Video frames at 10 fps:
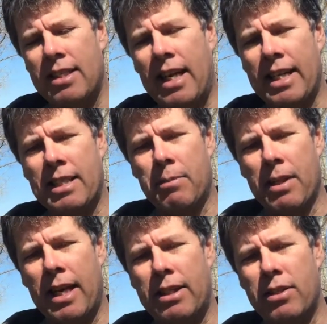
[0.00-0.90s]
Take some
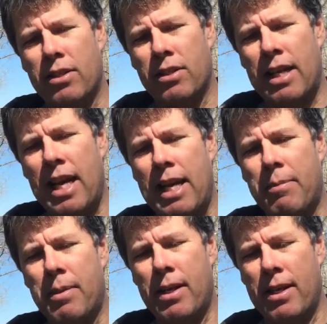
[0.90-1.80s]
electrical
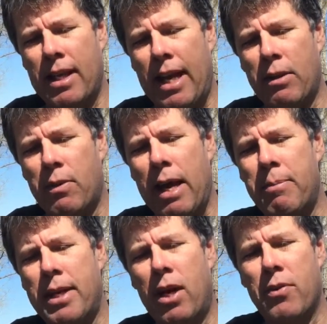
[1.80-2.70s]
tape and
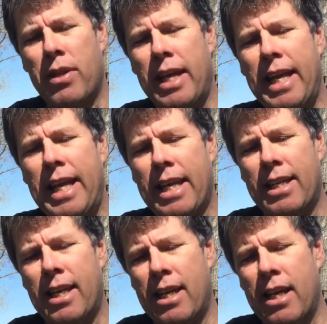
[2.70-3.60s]
wrap it on the
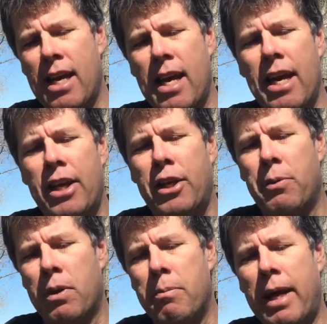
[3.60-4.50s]
end.
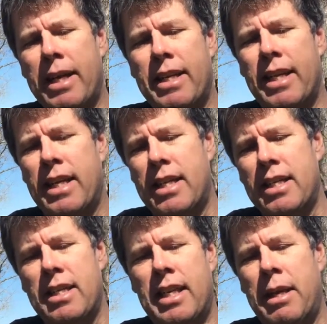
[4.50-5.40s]
You want
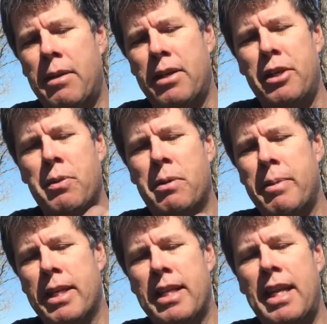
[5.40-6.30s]
to
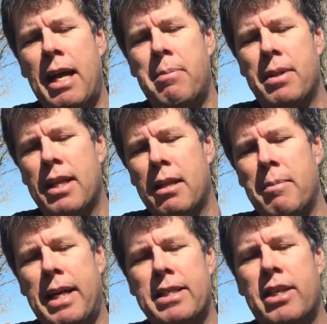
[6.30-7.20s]
build it up a little
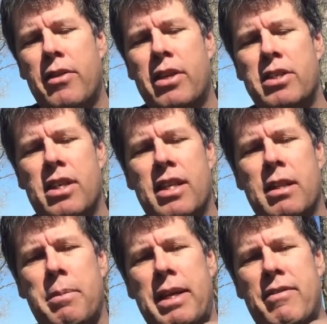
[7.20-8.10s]
bit so there's a
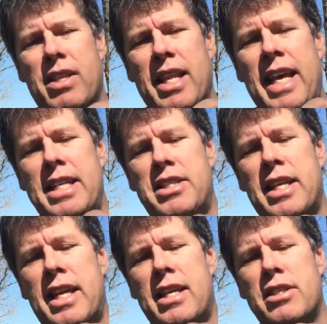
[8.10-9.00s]
little bit of a ledge
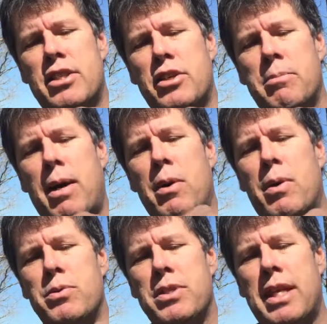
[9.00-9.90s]
there so your bow
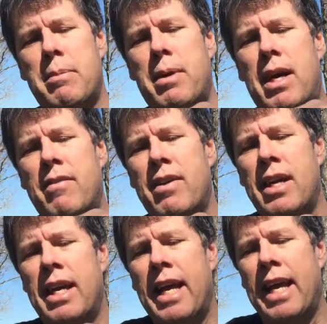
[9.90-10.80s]
won't slip off,
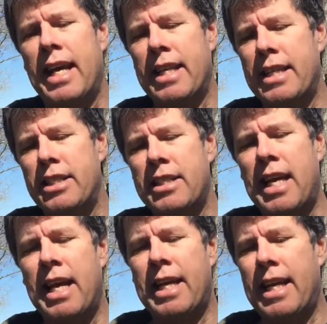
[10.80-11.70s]
and then just
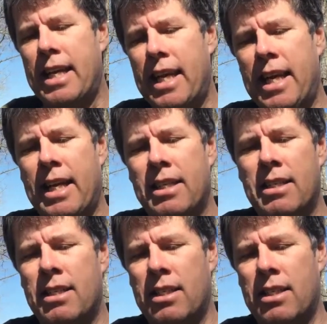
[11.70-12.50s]
take it and